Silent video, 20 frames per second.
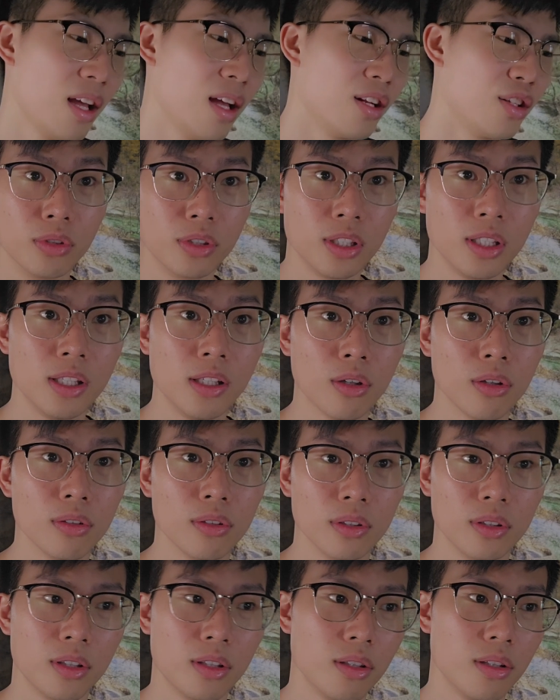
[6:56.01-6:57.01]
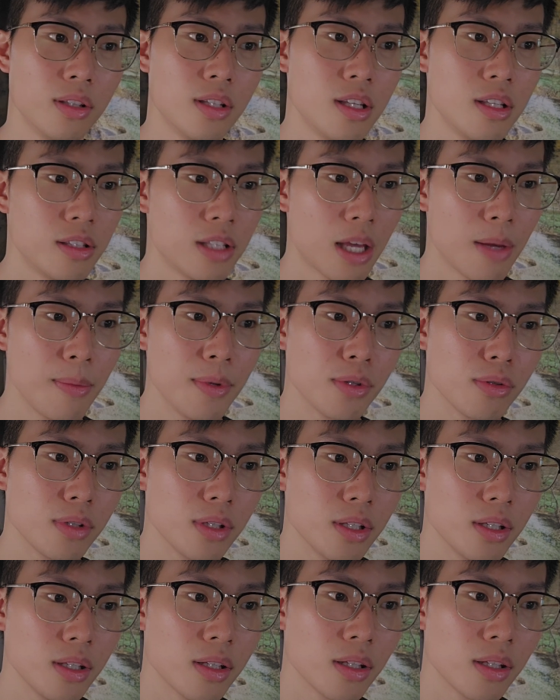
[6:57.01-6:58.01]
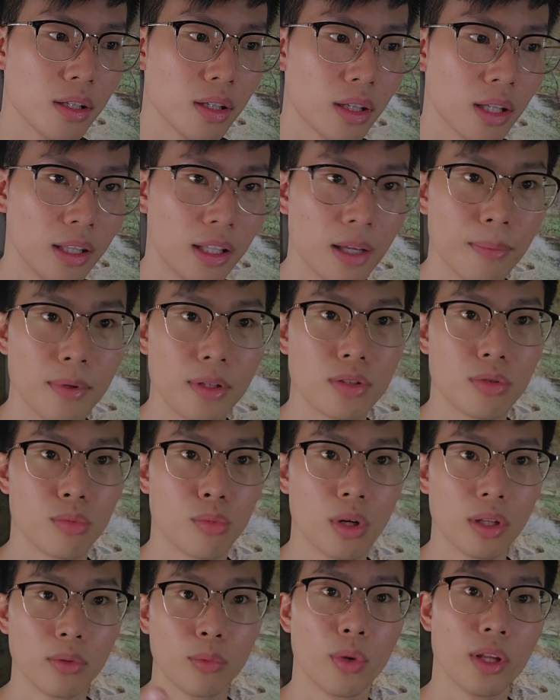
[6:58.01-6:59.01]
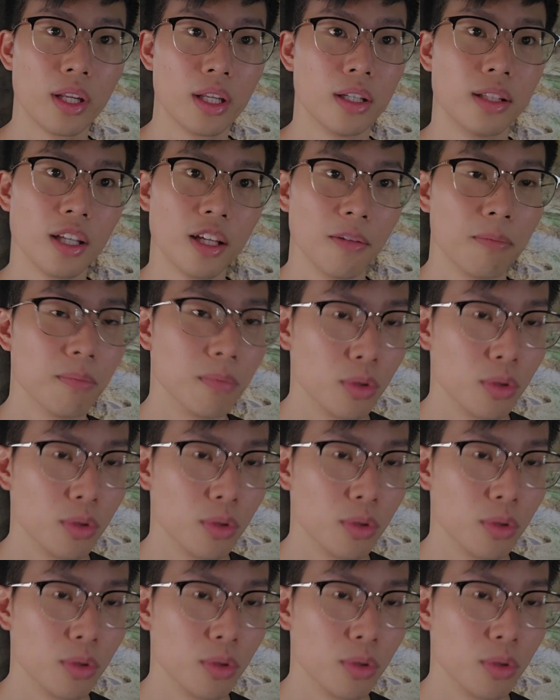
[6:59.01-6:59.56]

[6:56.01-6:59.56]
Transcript: see Leon, his damage only can damage one at a time.